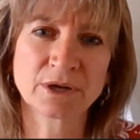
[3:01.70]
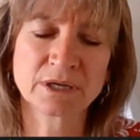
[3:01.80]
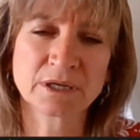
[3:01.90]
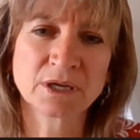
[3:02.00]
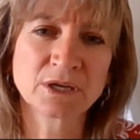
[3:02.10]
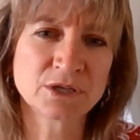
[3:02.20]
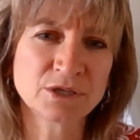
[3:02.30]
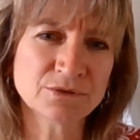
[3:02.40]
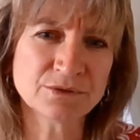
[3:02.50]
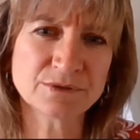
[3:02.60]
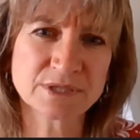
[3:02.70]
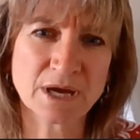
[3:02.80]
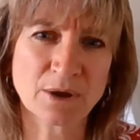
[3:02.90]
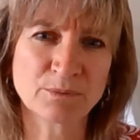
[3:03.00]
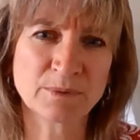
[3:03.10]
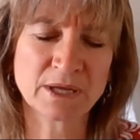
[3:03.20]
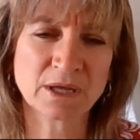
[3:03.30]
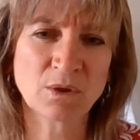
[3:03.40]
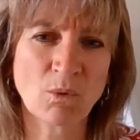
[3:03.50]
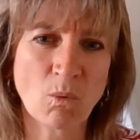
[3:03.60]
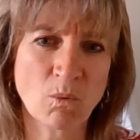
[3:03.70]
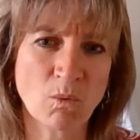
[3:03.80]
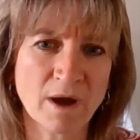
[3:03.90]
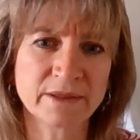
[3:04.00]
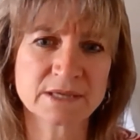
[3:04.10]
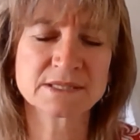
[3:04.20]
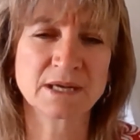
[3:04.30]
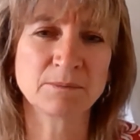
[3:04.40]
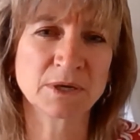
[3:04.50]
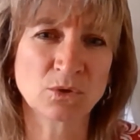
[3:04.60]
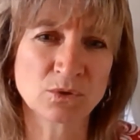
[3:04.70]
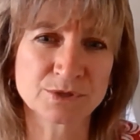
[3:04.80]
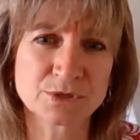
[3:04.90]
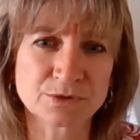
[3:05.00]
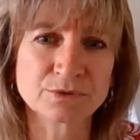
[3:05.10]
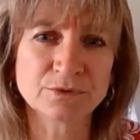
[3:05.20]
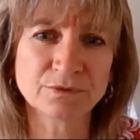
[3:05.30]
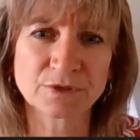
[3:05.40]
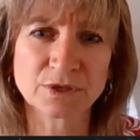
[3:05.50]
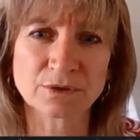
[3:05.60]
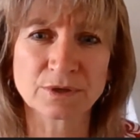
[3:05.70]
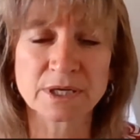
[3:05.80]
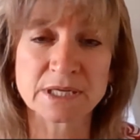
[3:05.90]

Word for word: garden. Can you tell me why that statement holds true for your